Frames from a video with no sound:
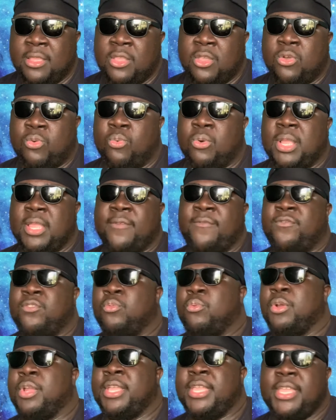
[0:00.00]
what if you
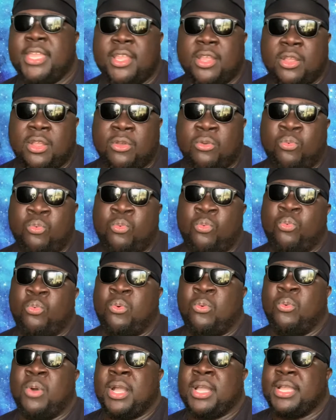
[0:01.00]
were here,
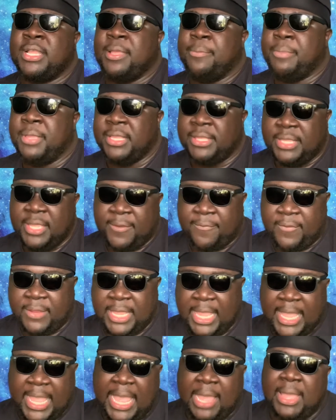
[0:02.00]
what could have been different, like
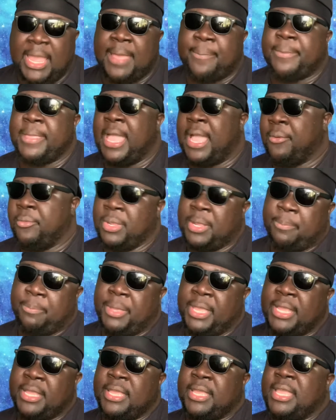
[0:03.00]
how happy I would have
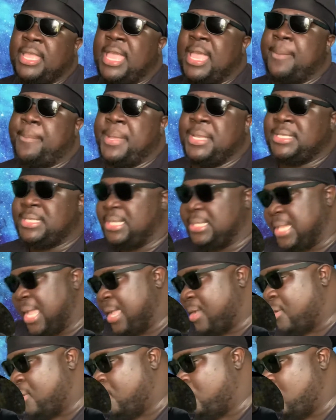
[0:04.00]
been, and basically like
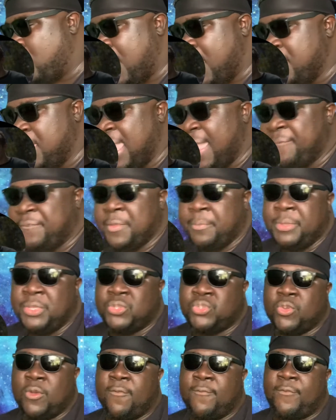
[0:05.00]
oh, why you have to be
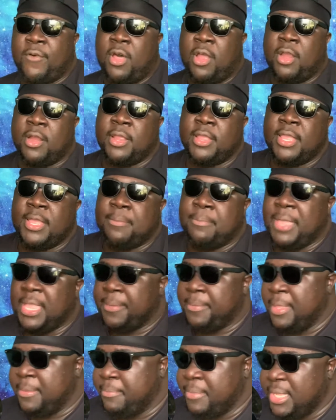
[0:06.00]
so far, make
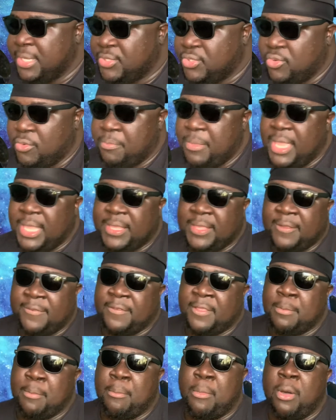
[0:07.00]
me miss you, make the
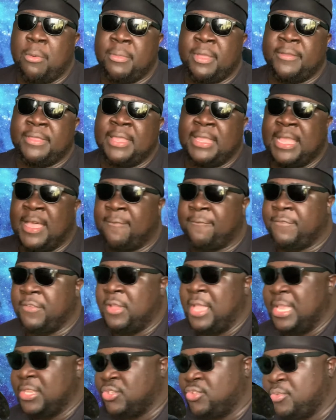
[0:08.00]
moment not feel
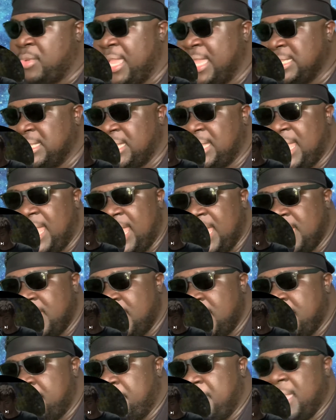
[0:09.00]
as great as it can,
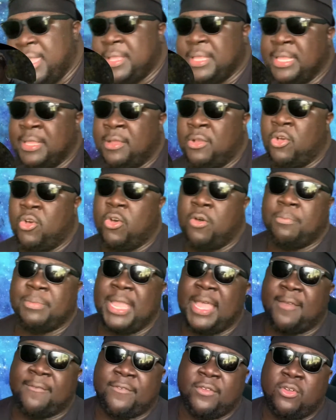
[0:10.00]
make home
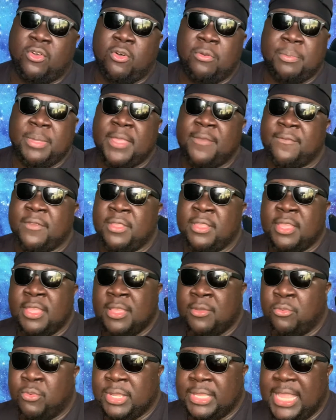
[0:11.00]
not feel home even
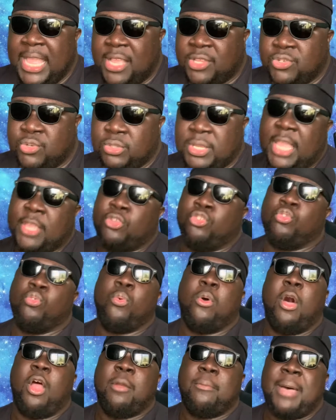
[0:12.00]
without you. Like you
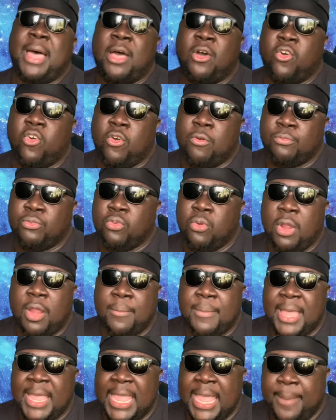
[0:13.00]
are my home, you are
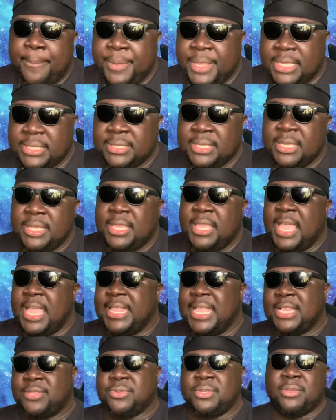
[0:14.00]
my happiness, and
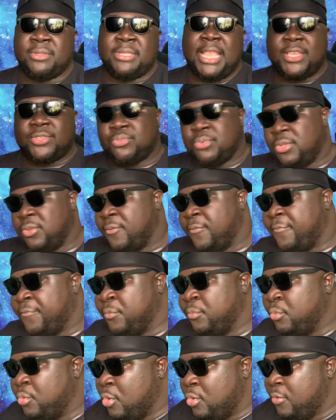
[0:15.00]
that's when you
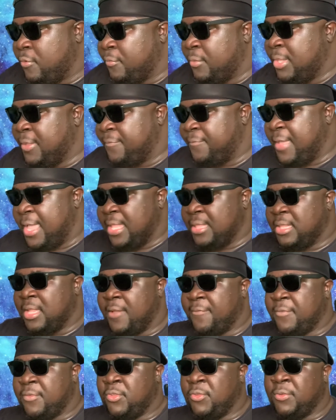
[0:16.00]
know you really found love
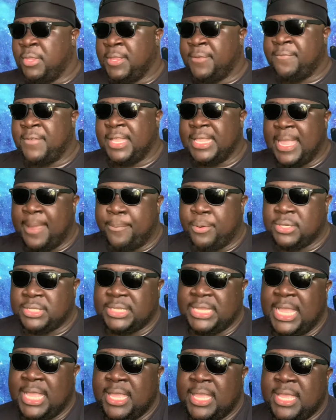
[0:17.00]
and you really found that person
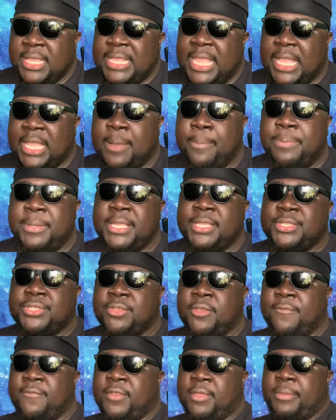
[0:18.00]
that completes you.
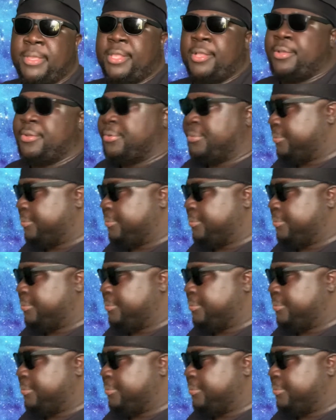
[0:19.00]
Feel me though?